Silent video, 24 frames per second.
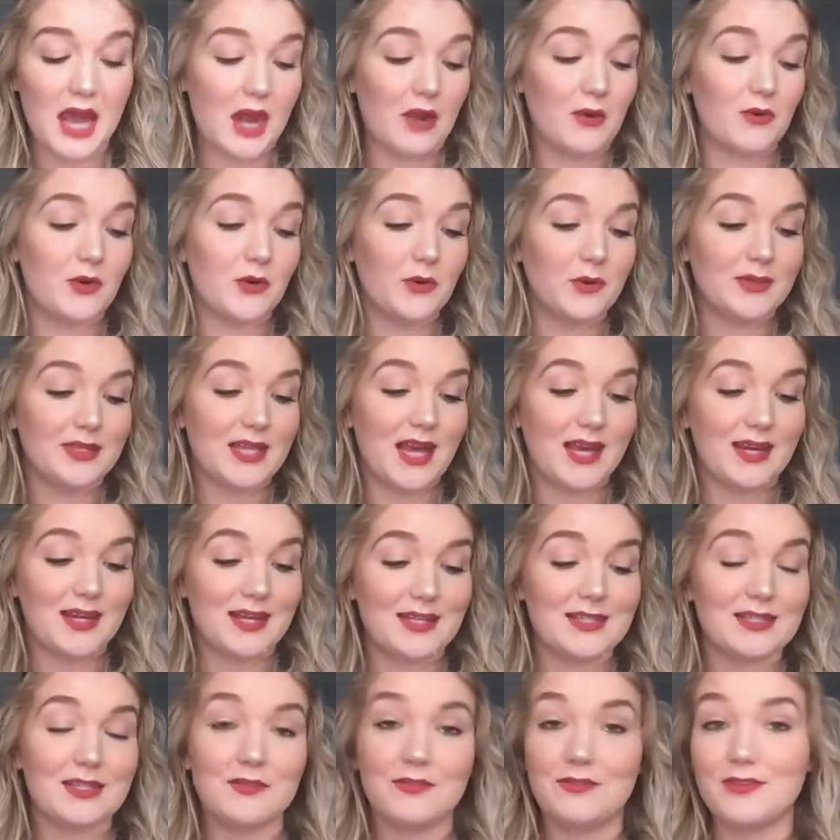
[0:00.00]
I don't know what that
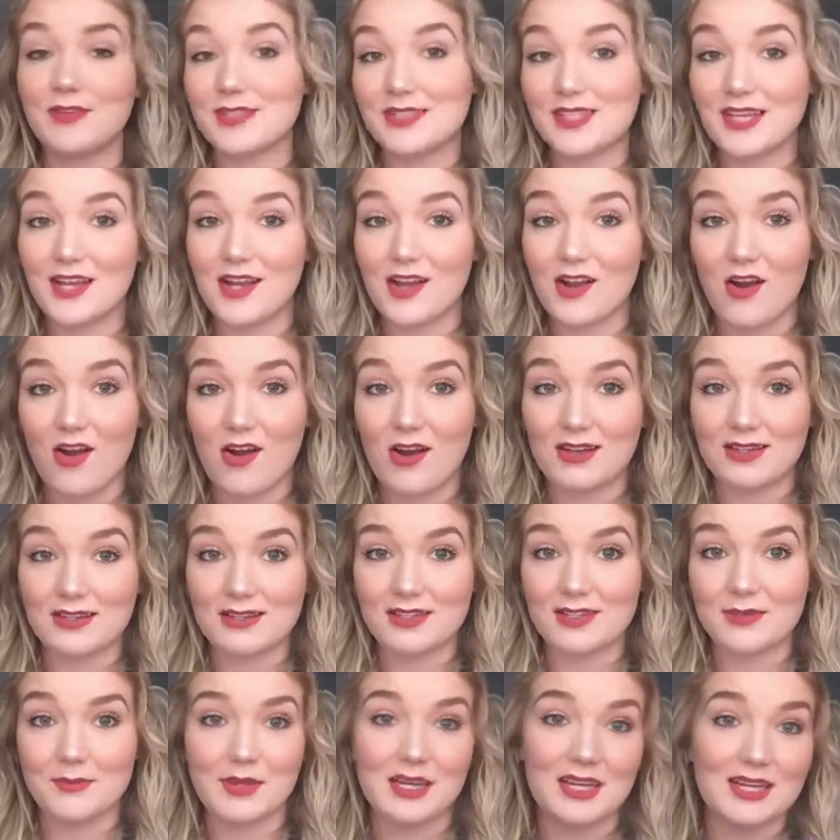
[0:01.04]
is. It feels like a cotton
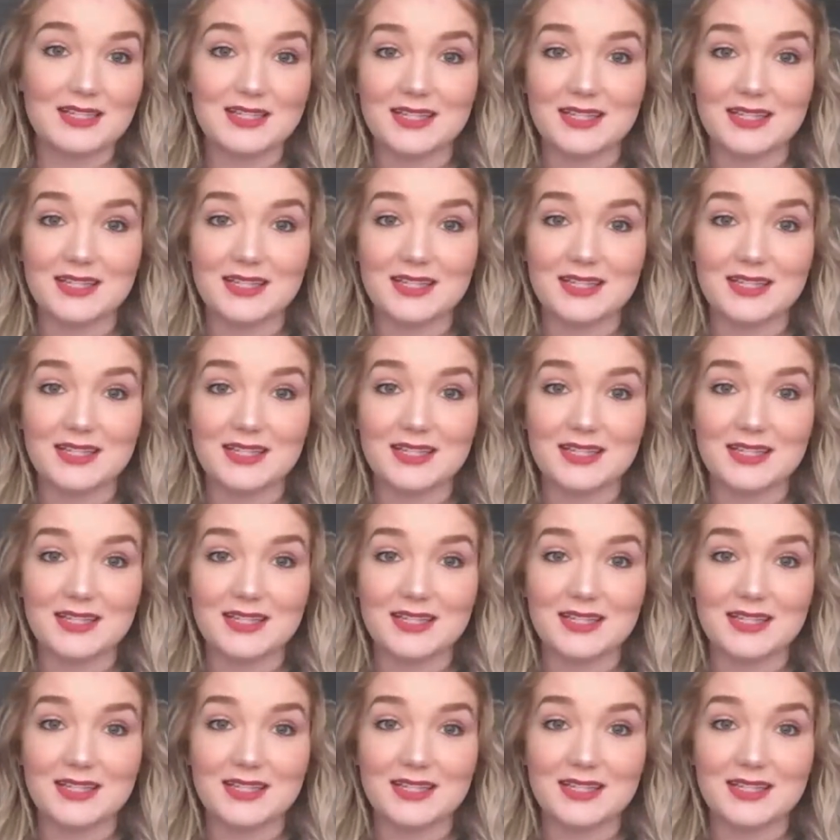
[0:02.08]
to me.